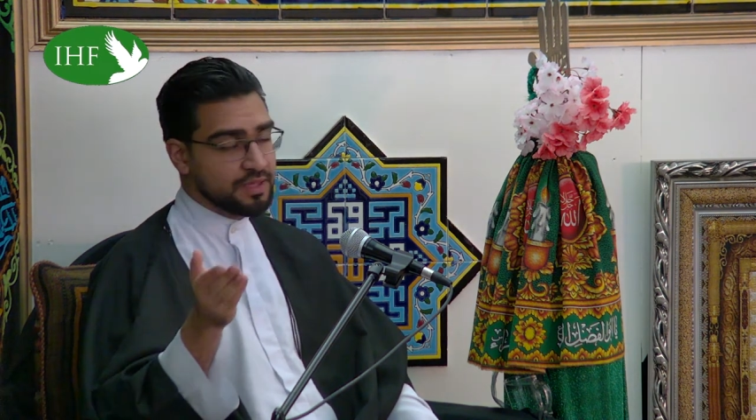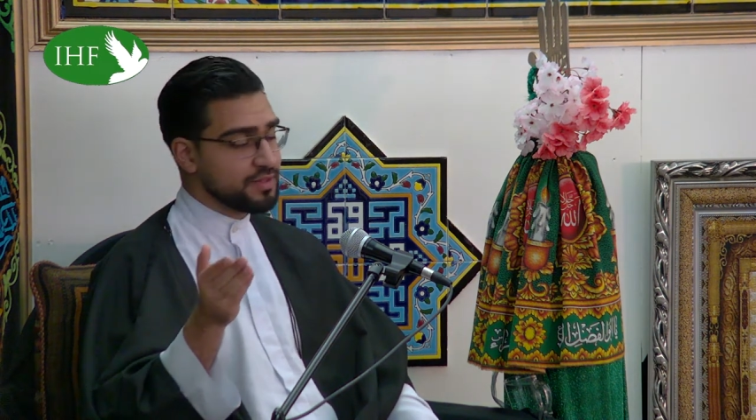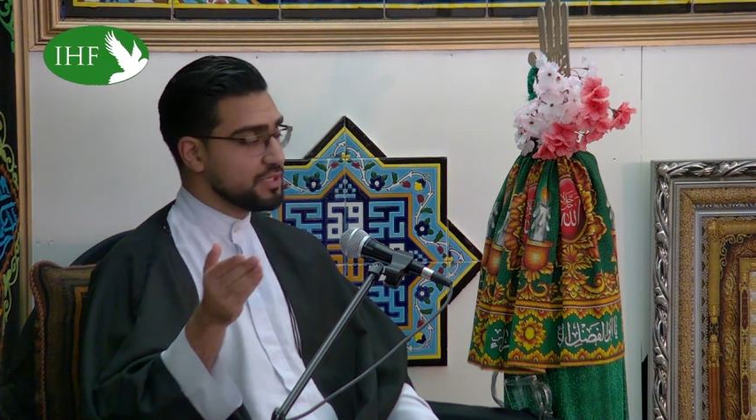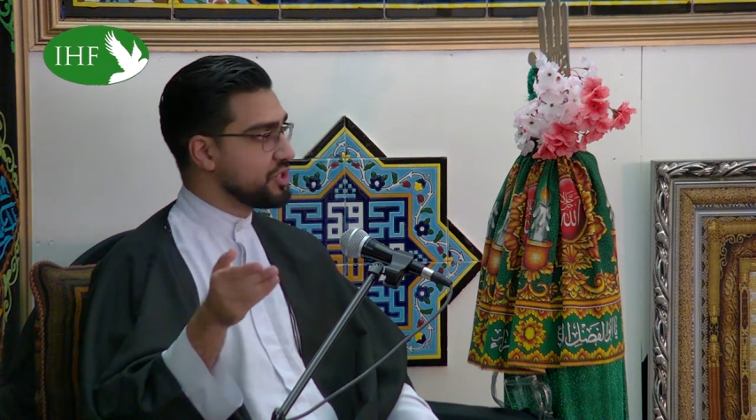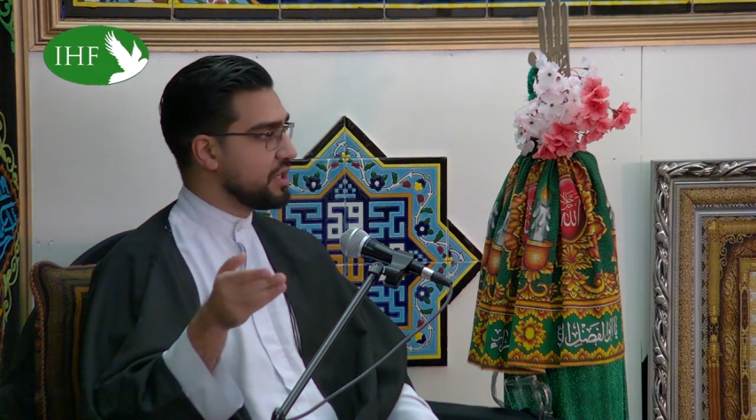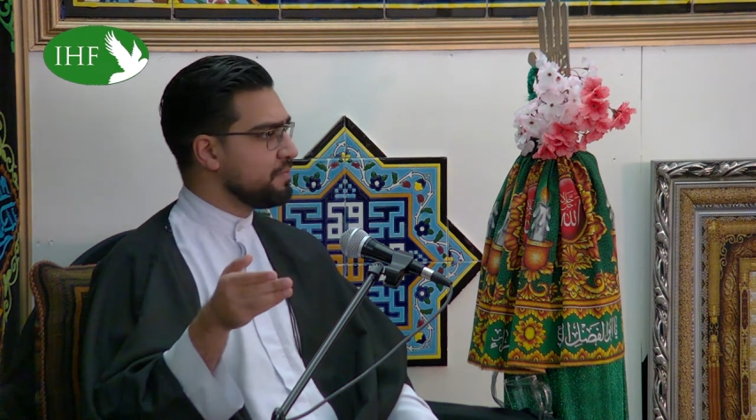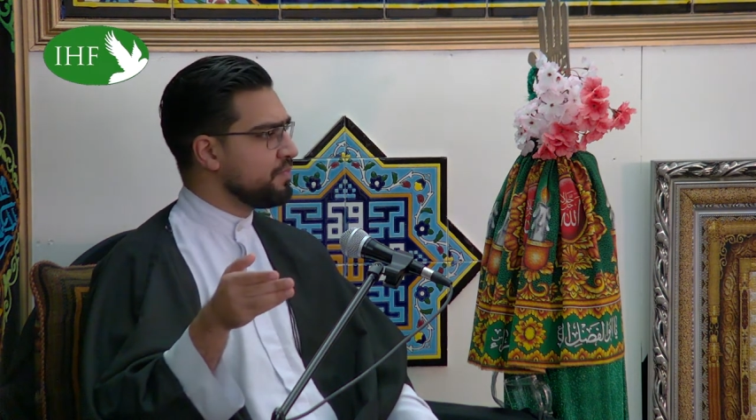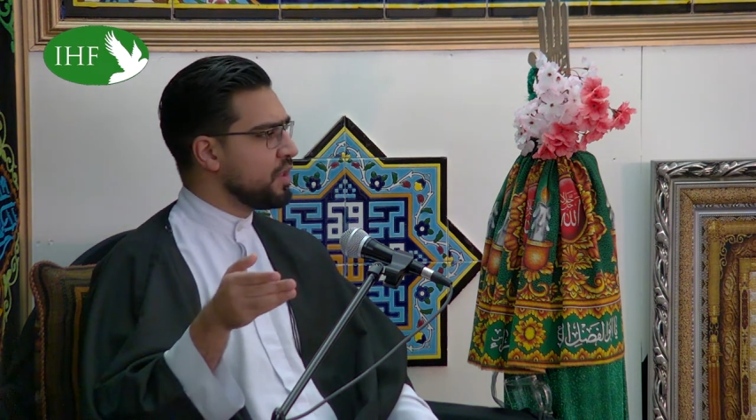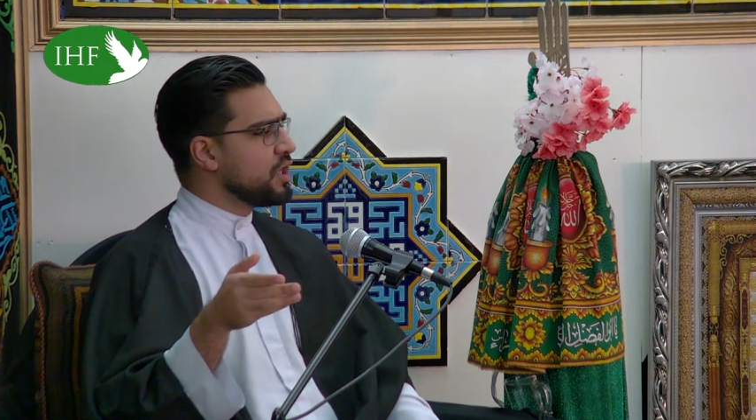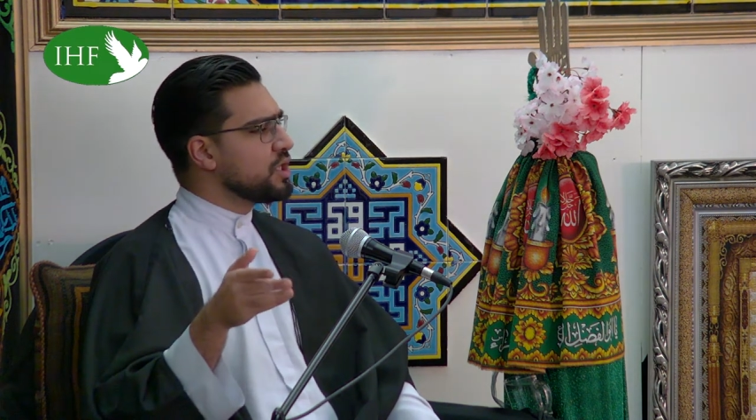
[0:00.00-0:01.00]
the jinn.
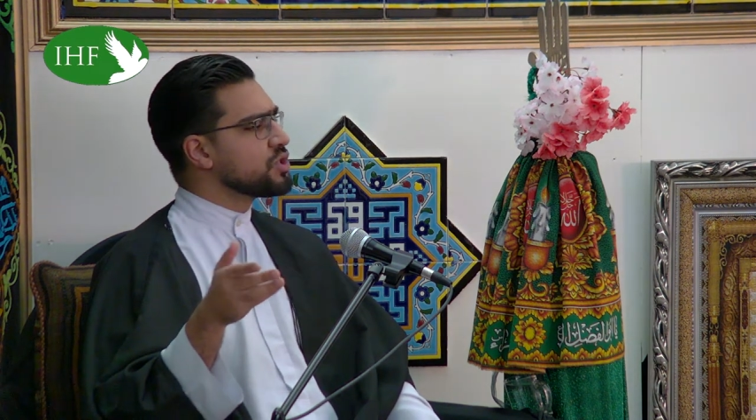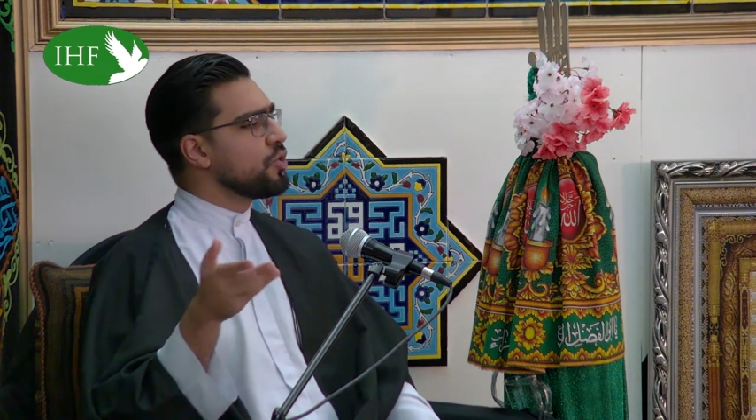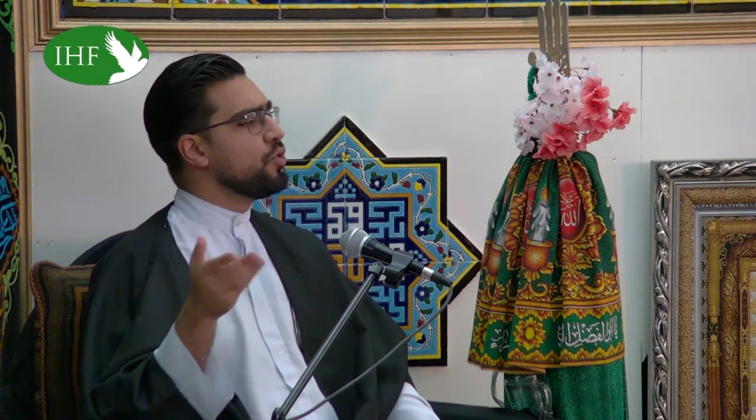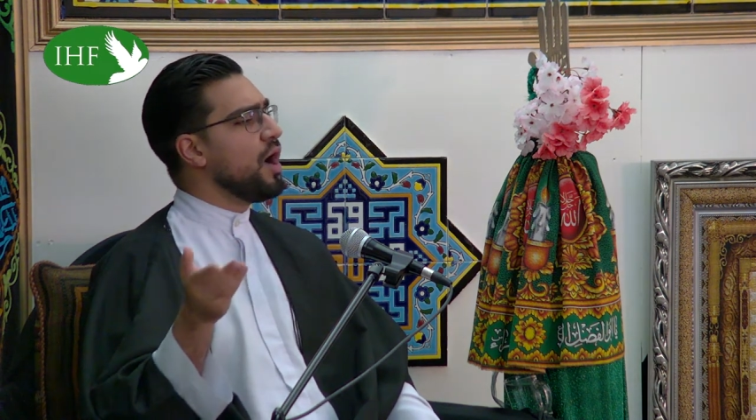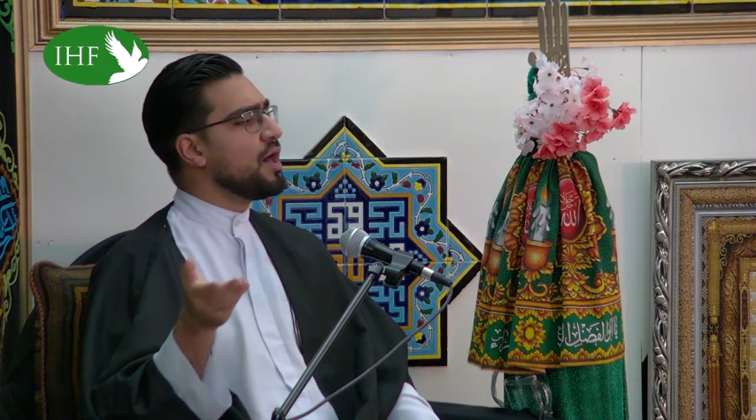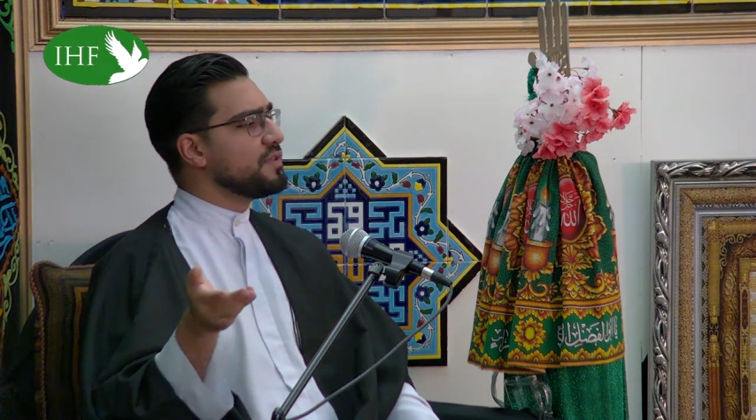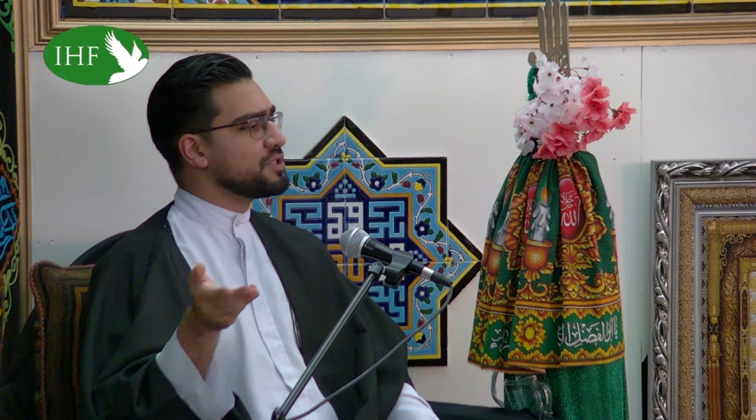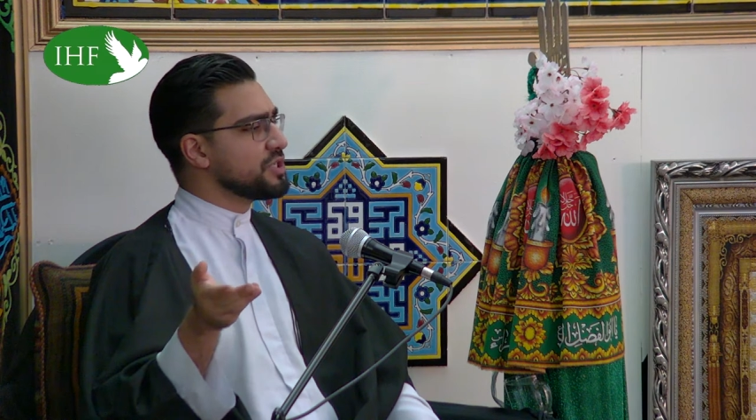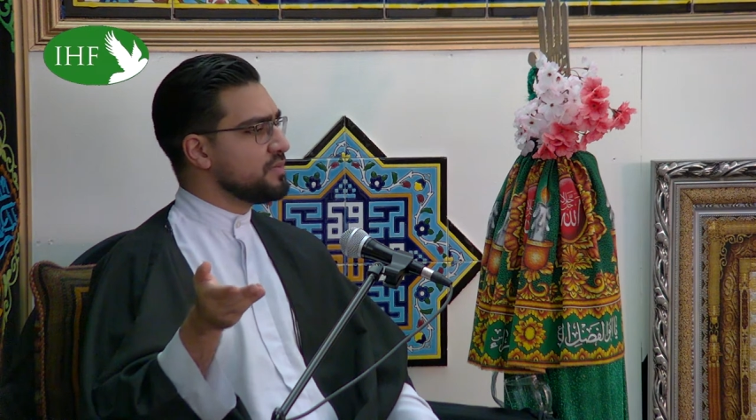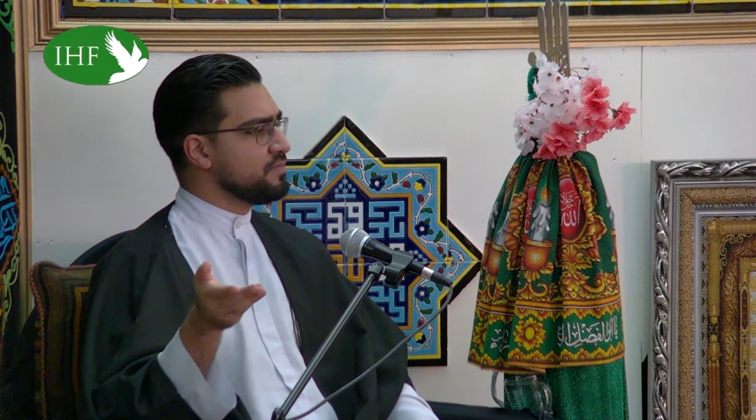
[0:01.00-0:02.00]
So who are the
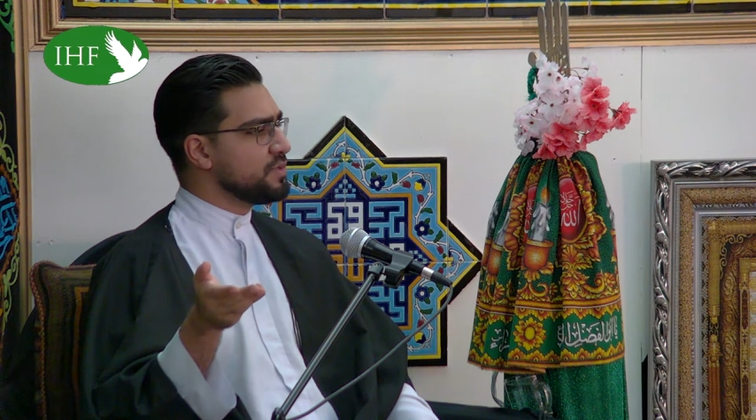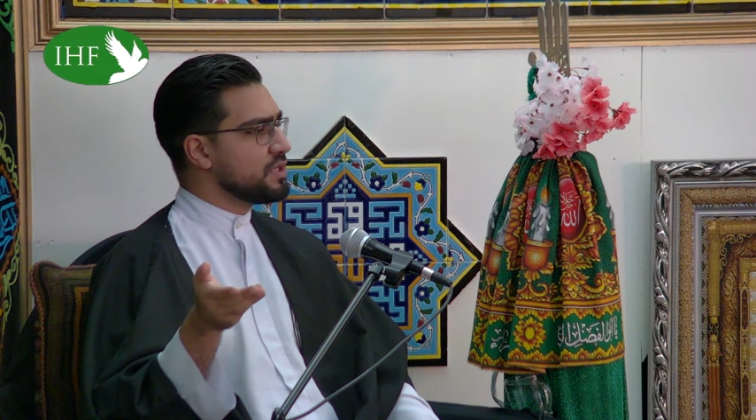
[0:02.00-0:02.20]
jinn?